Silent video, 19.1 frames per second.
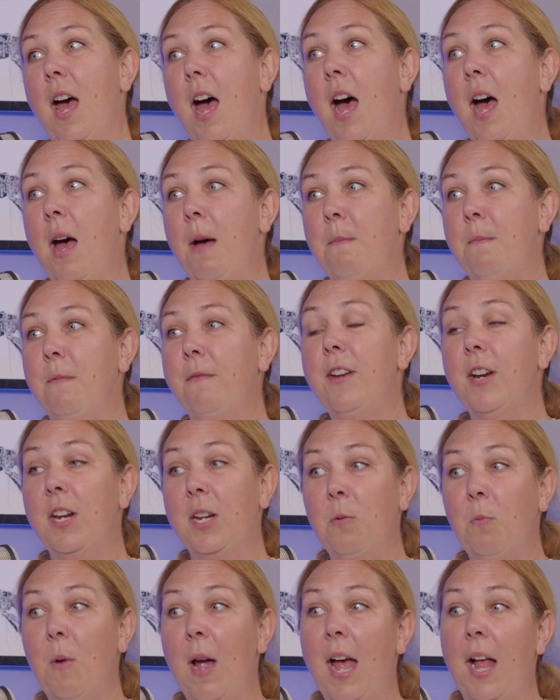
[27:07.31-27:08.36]
um,
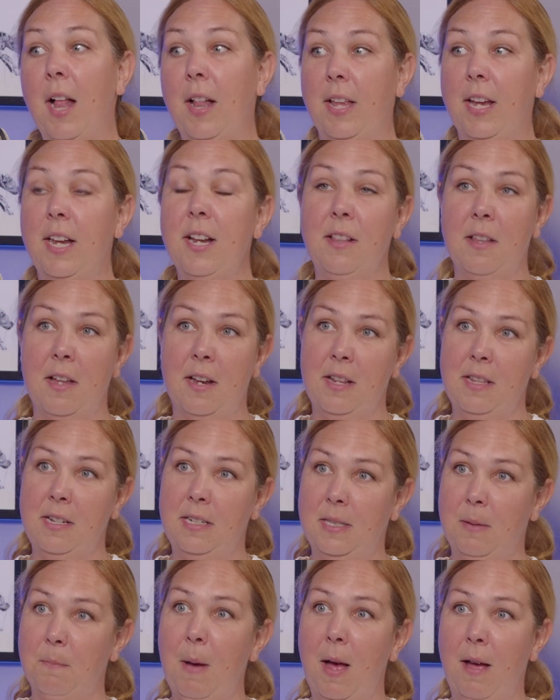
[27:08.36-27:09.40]
very well in a lot of
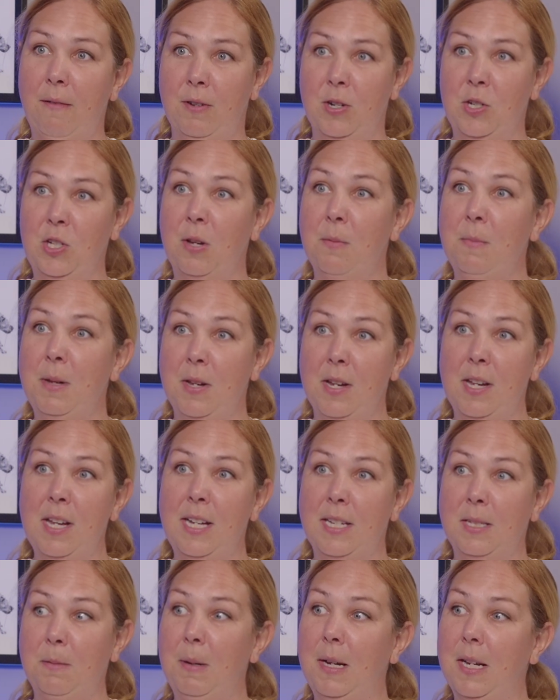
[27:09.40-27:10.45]
these impoverished
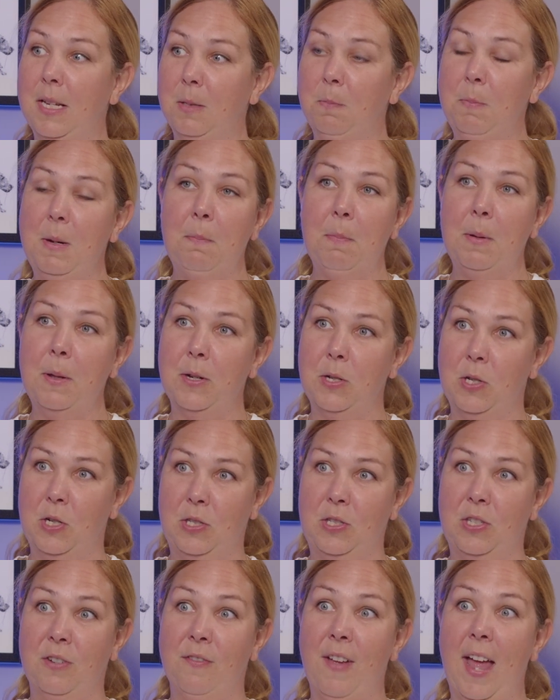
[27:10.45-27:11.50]
communities because people are
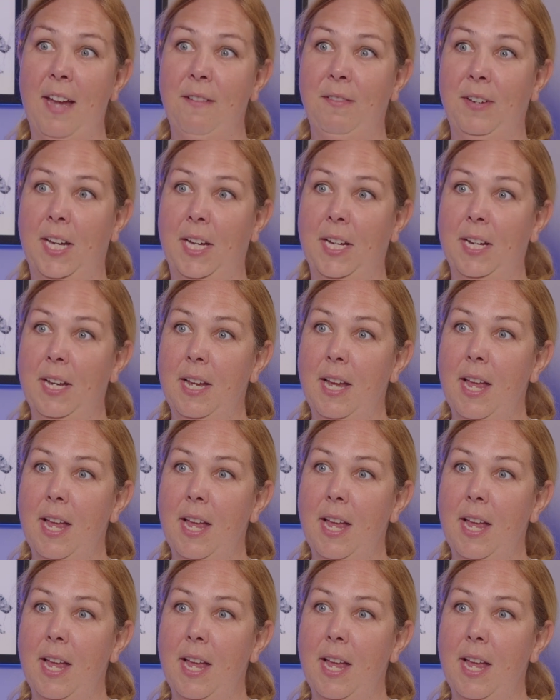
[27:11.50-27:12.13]
just surviving.